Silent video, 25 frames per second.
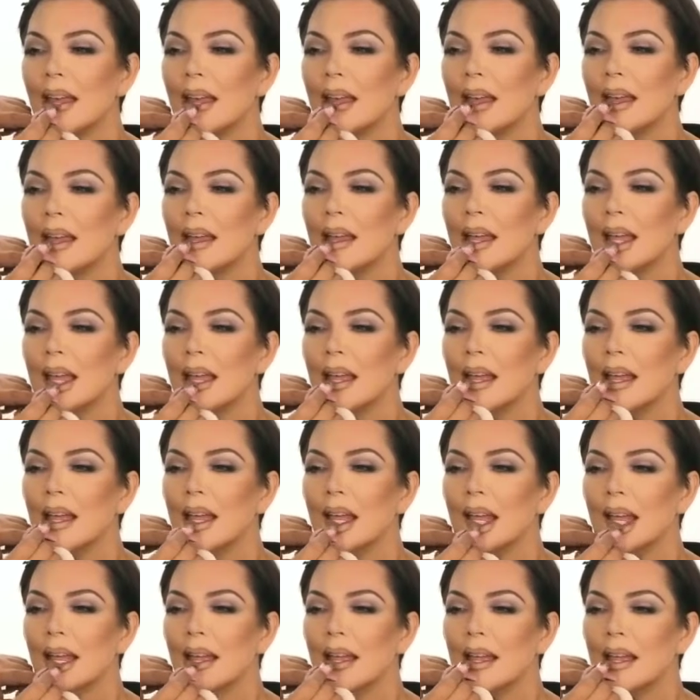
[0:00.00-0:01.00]

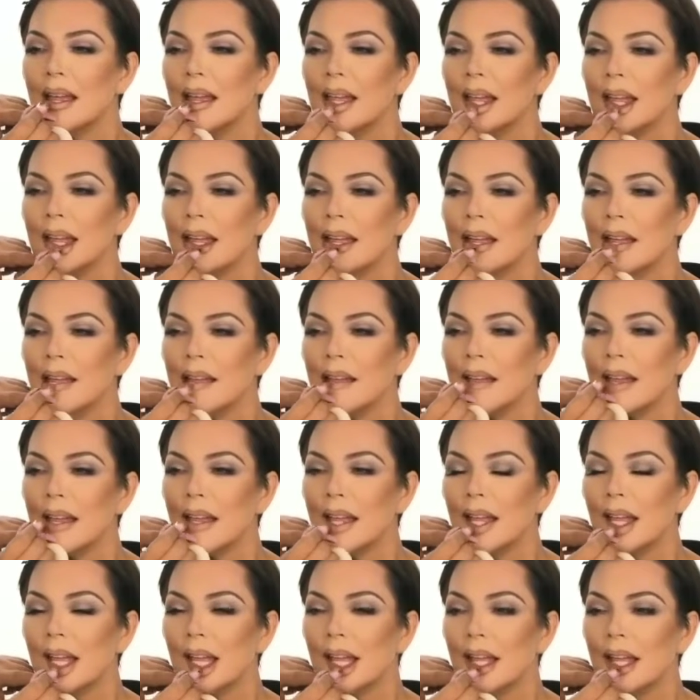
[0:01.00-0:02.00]

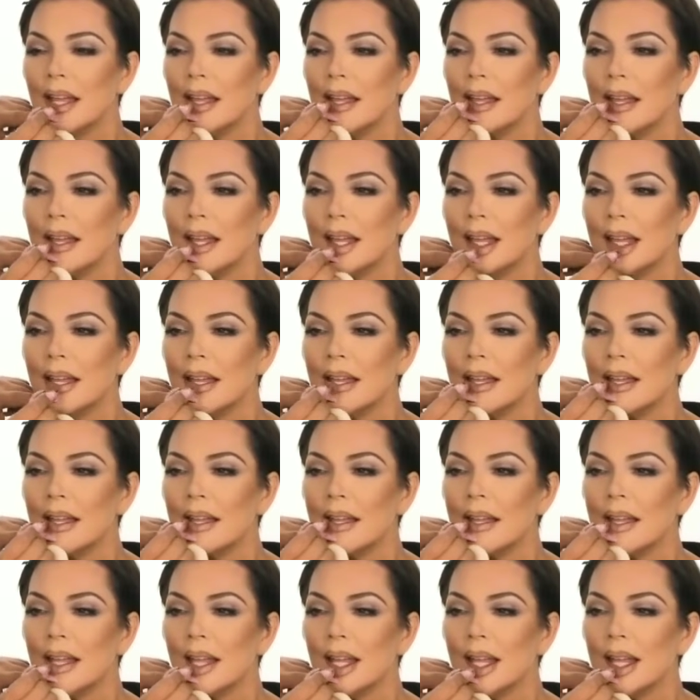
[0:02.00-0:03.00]

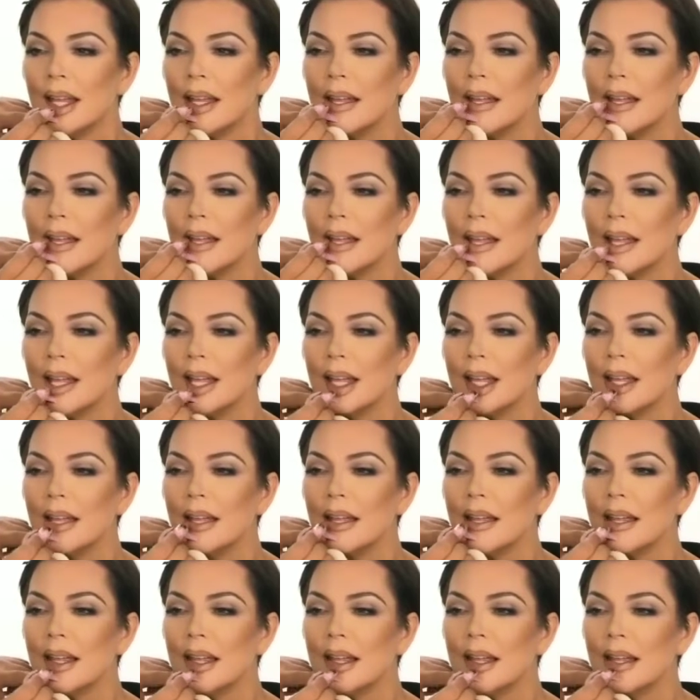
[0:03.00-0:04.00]

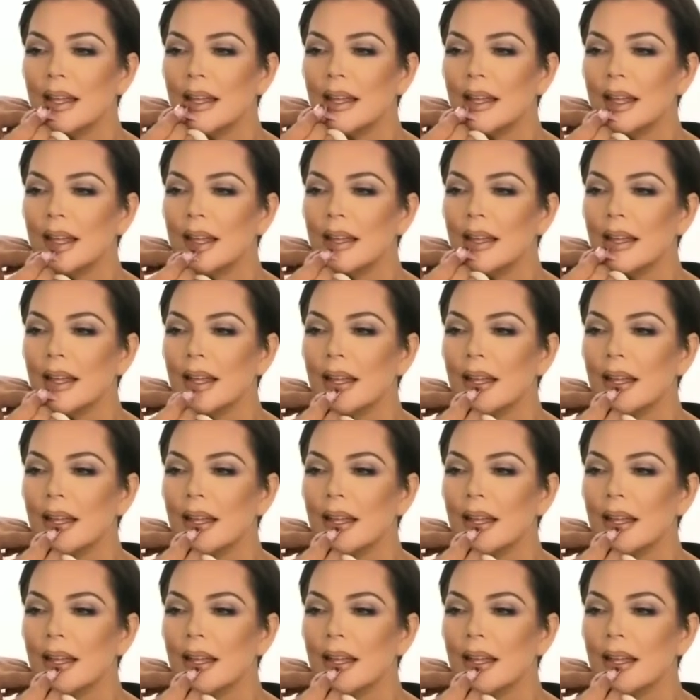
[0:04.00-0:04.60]
The person shown says nothing.